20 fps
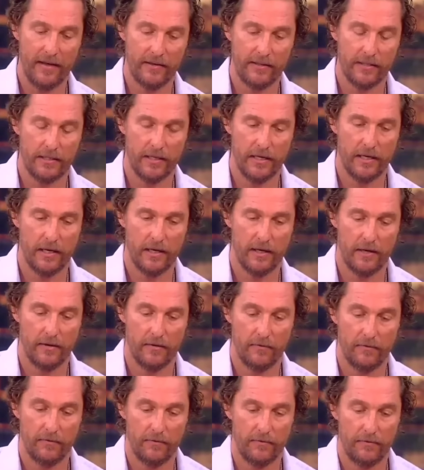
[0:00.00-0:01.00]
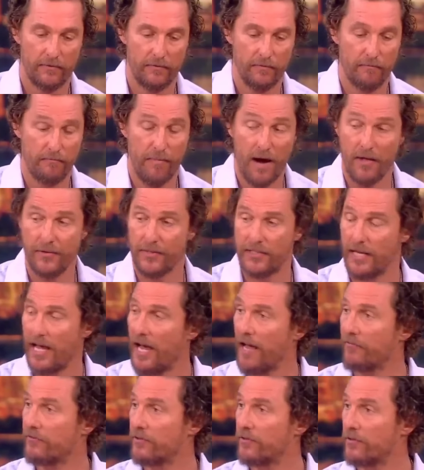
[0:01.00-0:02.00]
It means being for safety and
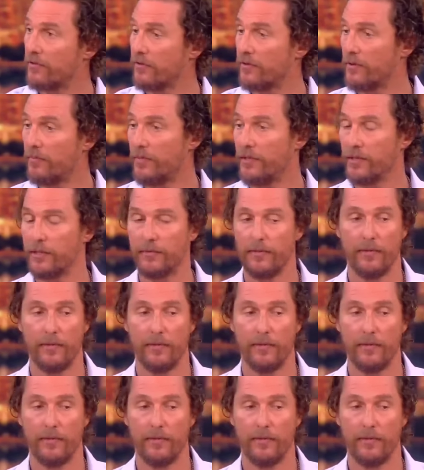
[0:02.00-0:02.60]
accountability.